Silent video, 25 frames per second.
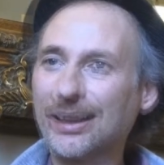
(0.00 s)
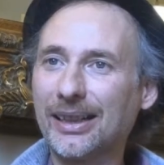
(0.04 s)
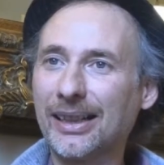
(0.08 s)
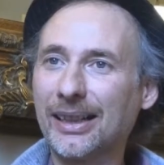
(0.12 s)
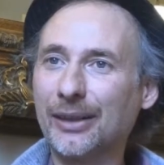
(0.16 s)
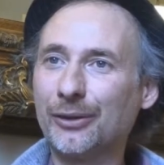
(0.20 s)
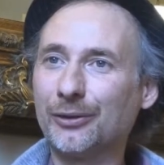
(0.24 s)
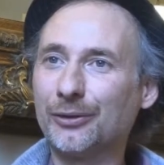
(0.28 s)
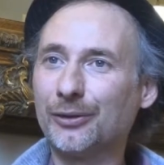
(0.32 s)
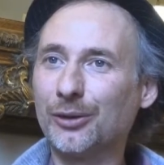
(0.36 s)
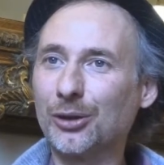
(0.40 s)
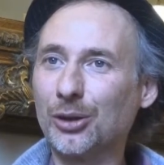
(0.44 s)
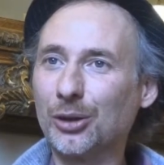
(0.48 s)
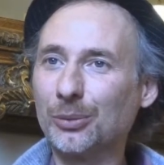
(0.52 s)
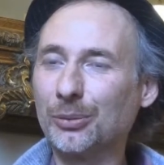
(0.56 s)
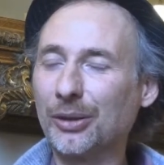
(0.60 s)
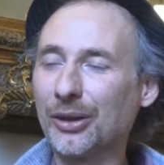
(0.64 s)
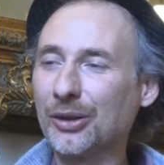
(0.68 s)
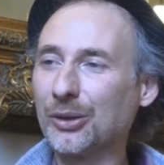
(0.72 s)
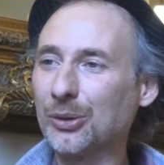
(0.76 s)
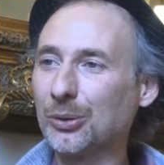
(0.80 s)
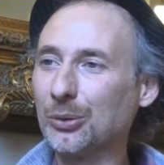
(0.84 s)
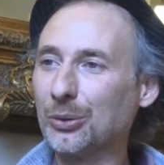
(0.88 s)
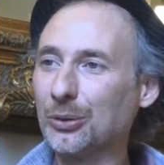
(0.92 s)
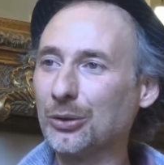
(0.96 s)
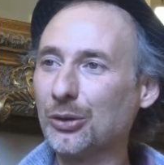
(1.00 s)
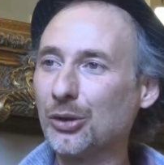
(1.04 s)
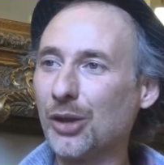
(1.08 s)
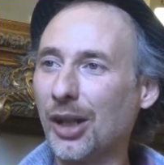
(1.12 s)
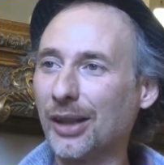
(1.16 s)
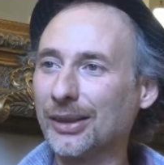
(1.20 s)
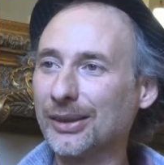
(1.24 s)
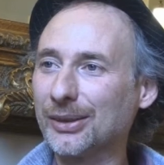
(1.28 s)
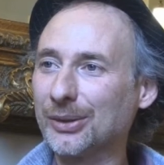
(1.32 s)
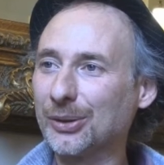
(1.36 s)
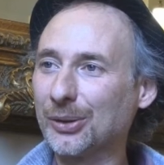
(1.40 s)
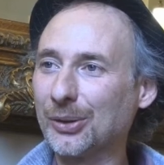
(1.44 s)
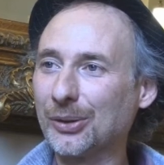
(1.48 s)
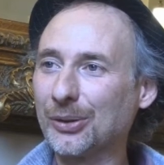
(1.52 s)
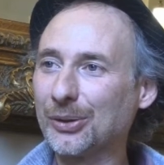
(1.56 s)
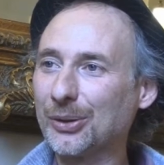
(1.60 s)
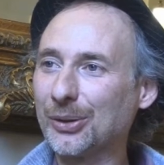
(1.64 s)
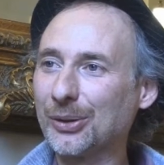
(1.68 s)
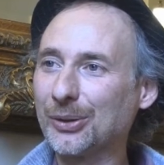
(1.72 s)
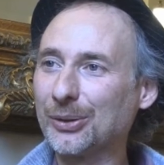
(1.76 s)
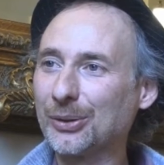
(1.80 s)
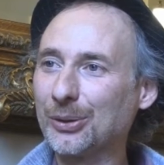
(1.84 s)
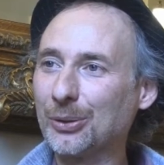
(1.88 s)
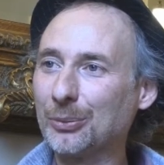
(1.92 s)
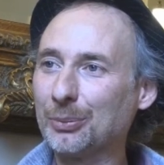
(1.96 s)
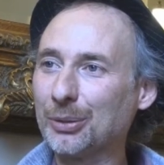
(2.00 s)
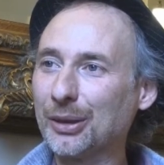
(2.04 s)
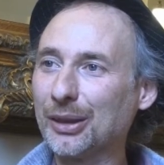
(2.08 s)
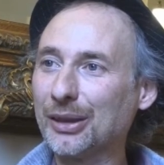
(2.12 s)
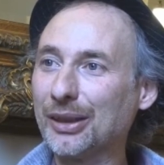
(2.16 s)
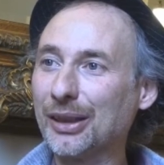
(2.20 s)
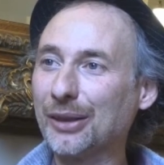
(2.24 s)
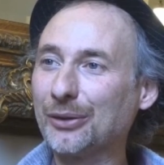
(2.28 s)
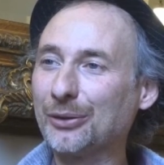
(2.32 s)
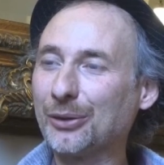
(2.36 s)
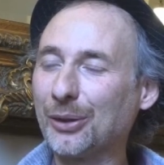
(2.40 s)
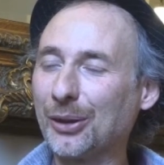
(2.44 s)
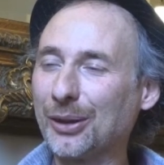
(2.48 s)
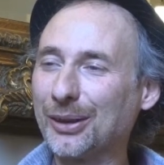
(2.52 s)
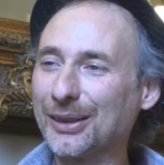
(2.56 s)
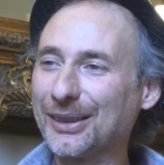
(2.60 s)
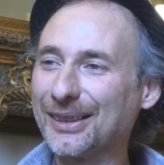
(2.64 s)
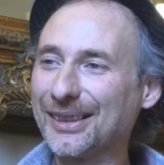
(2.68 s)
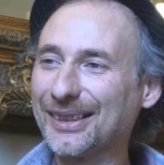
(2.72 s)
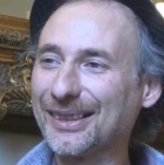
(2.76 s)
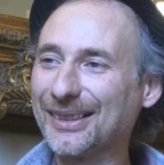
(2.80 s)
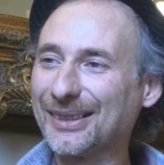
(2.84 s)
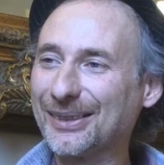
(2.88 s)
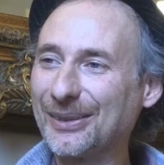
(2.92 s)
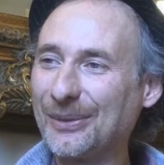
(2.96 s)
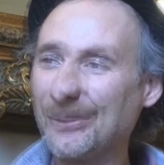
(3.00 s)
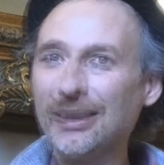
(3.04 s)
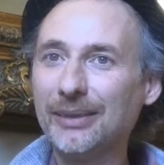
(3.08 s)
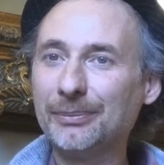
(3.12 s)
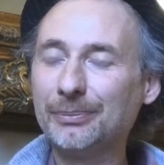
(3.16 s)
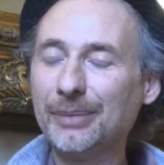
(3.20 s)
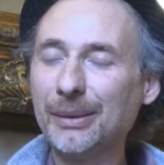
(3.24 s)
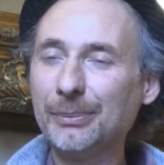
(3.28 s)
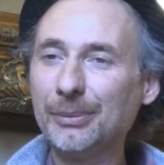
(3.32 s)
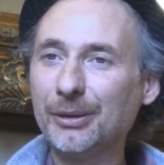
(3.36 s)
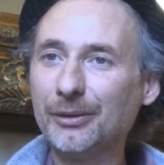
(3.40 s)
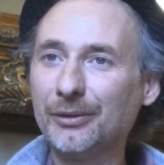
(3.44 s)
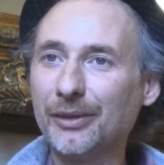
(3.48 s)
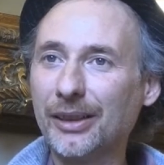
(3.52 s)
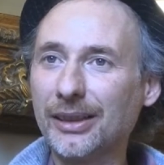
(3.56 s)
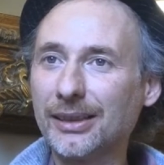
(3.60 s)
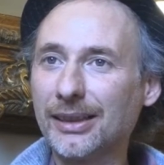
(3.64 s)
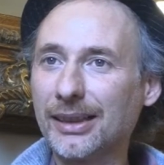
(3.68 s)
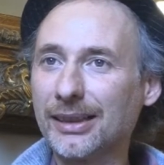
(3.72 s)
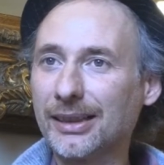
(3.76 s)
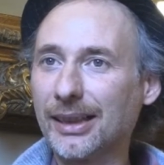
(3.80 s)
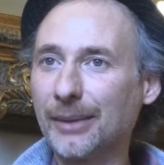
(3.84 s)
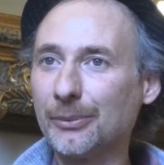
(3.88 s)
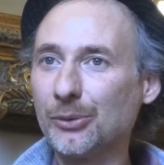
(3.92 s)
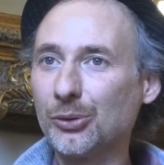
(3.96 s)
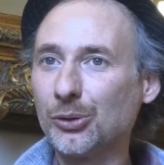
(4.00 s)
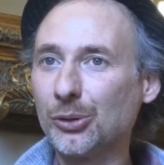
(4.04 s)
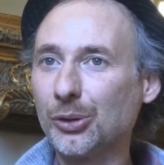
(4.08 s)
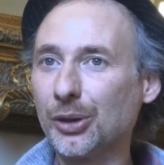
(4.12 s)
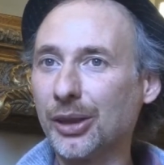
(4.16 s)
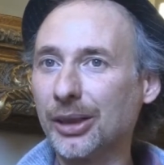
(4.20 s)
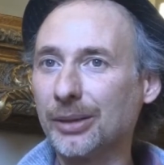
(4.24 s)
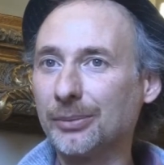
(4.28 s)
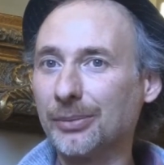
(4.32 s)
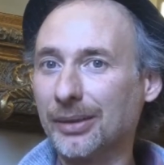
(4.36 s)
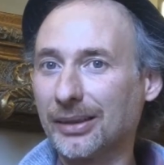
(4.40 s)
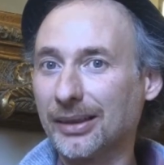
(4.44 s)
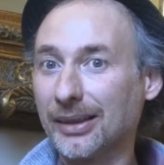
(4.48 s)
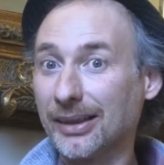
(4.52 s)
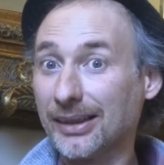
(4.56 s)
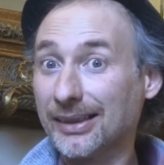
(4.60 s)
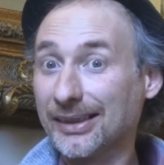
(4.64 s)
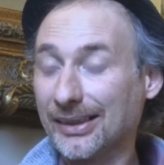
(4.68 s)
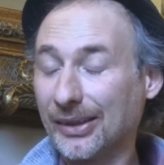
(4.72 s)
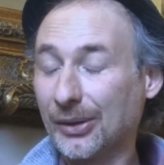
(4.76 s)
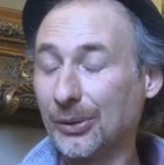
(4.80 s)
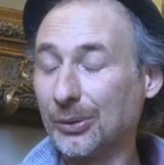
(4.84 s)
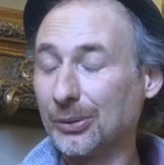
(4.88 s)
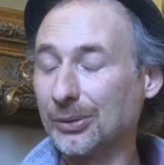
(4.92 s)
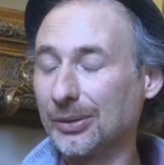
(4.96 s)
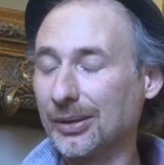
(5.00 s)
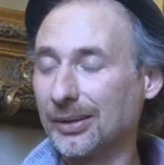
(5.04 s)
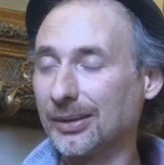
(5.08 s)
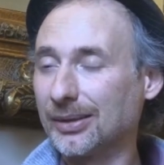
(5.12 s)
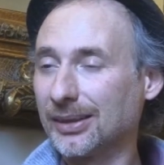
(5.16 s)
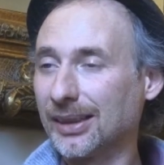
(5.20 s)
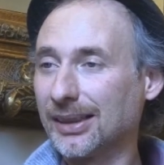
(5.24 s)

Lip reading: A former school janitor, so completely different. People think that I'm joking, but it's true.